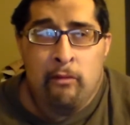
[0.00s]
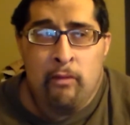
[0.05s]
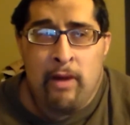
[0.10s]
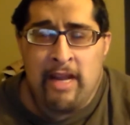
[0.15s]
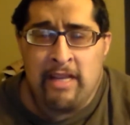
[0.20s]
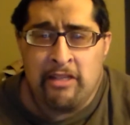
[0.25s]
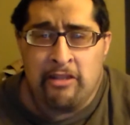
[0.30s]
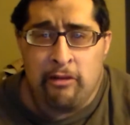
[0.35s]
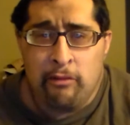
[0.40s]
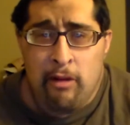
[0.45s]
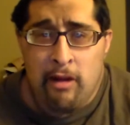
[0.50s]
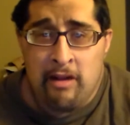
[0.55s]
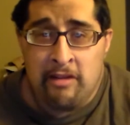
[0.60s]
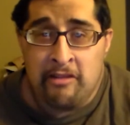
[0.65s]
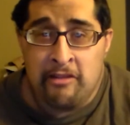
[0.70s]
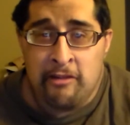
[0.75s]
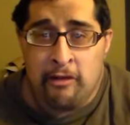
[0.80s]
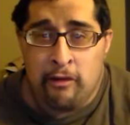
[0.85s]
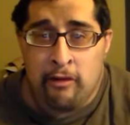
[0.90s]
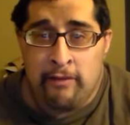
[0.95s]

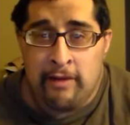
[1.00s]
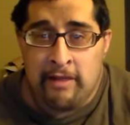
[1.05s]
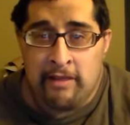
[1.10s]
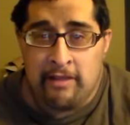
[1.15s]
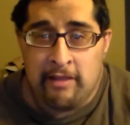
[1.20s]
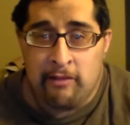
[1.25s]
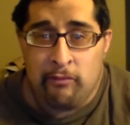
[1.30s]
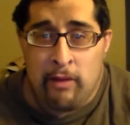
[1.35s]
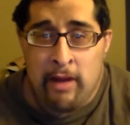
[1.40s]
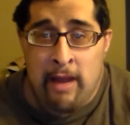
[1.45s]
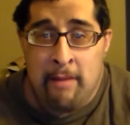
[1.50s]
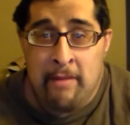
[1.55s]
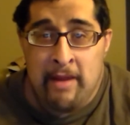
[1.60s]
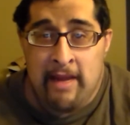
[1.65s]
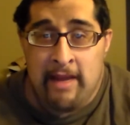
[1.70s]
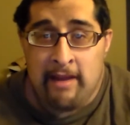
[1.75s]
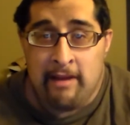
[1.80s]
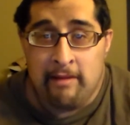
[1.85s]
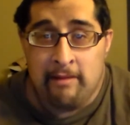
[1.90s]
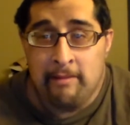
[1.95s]
Restaurant service is what I
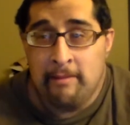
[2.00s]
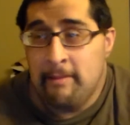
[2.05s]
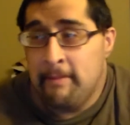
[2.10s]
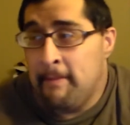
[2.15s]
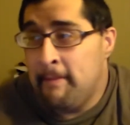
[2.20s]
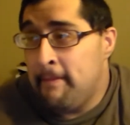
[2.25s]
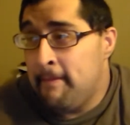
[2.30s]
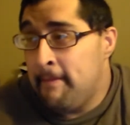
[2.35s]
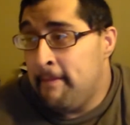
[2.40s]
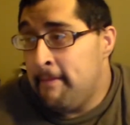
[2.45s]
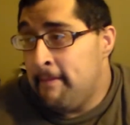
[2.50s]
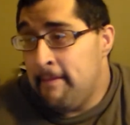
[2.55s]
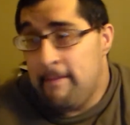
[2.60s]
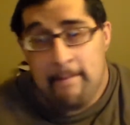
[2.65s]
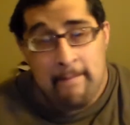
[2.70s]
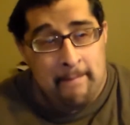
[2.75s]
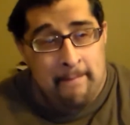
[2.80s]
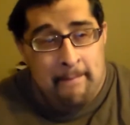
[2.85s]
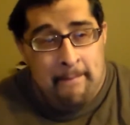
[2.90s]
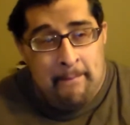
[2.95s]
mean.
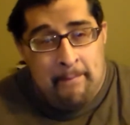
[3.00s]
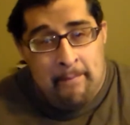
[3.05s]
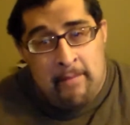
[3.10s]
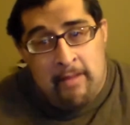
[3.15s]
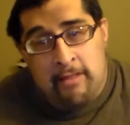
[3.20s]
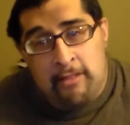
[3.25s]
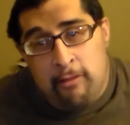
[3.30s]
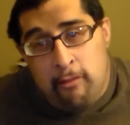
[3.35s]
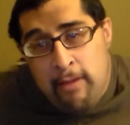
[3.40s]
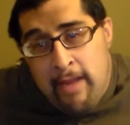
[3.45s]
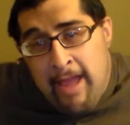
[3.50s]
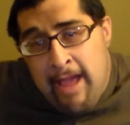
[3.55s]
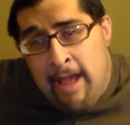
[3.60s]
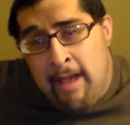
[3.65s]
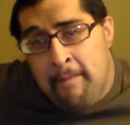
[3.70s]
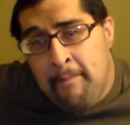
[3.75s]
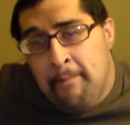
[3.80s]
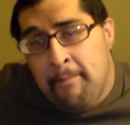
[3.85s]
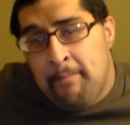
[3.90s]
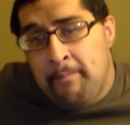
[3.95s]
So
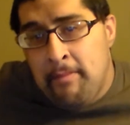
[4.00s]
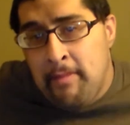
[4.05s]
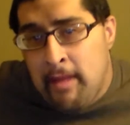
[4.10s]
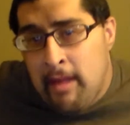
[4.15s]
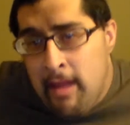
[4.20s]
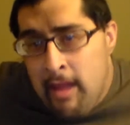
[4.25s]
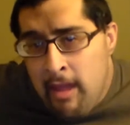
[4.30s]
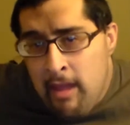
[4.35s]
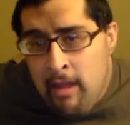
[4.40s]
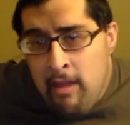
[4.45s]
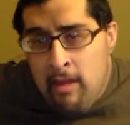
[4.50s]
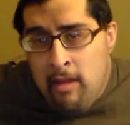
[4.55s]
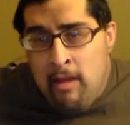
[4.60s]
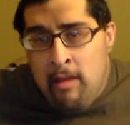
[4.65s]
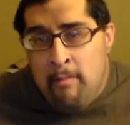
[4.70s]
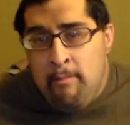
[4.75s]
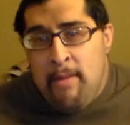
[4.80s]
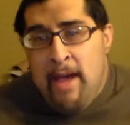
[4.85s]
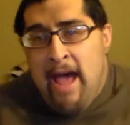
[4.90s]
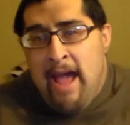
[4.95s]
yeah,
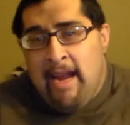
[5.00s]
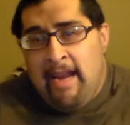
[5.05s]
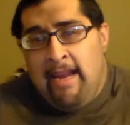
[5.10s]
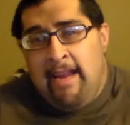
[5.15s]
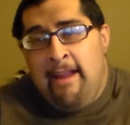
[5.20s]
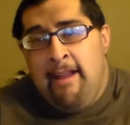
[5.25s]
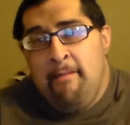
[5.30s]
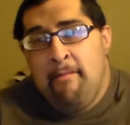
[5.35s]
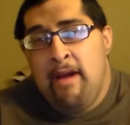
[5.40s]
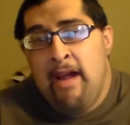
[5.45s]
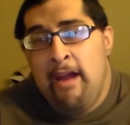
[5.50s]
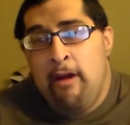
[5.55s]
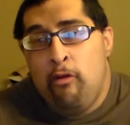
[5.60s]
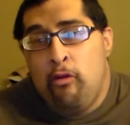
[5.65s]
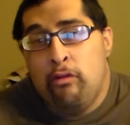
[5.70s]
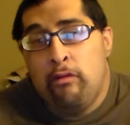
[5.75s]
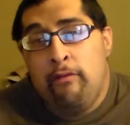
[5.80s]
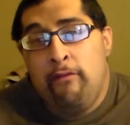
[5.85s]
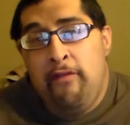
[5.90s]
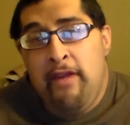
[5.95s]
back in my
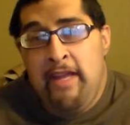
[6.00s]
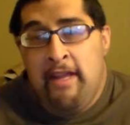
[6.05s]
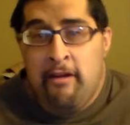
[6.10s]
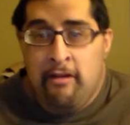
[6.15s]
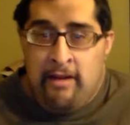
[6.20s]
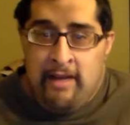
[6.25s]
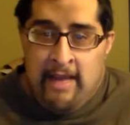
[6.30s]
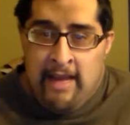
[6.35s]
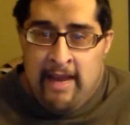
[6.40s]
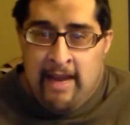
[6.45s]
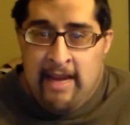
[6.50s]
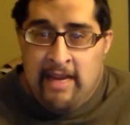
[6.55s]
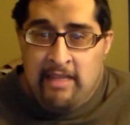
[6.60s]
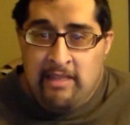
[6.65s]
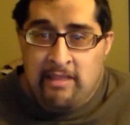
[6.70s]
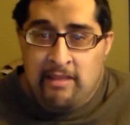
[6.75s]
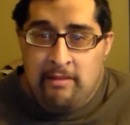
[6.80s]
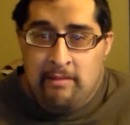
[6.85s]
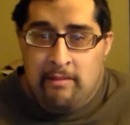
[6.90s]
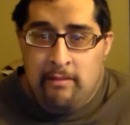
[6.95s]
old theater
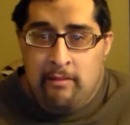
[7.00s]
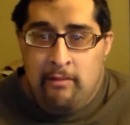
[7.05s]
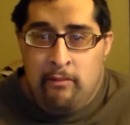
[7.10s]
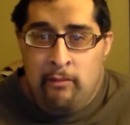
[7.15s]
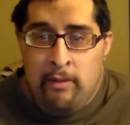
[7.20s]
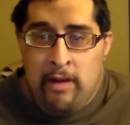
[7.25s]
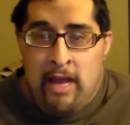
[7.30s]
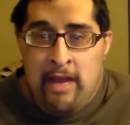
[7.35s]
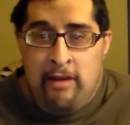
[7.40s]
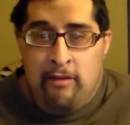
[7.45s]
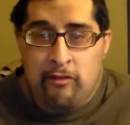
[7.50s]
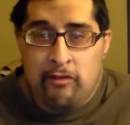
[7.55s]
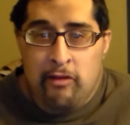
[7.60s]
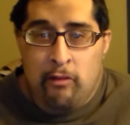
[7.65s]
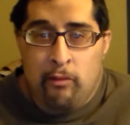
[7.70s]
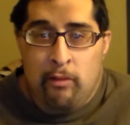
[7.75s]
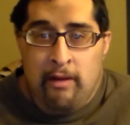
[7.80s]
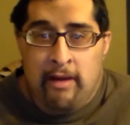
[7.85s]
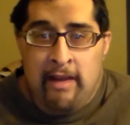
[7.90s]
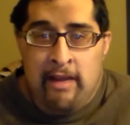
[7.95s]
days, when I used
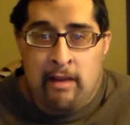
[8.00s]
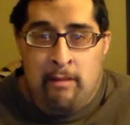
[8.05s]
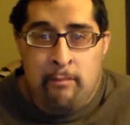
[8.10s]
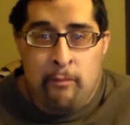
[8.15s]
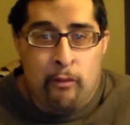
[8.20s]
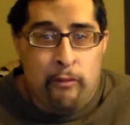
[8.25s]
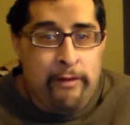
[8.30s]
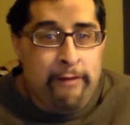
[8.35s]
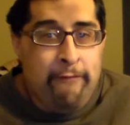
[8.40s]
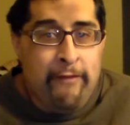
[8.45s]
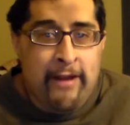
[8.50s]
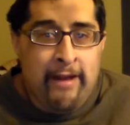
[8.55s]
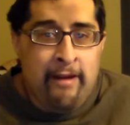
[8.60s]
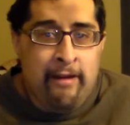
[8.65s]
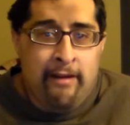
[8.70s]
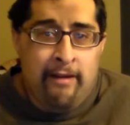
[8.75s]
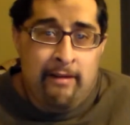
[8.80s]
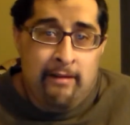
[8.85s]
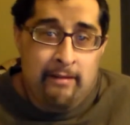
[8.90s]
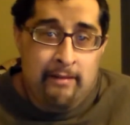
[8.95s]
to work in the movie
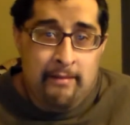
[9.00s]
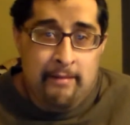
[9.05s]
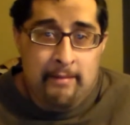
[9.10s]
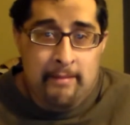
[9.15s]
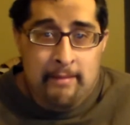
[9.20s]
theater,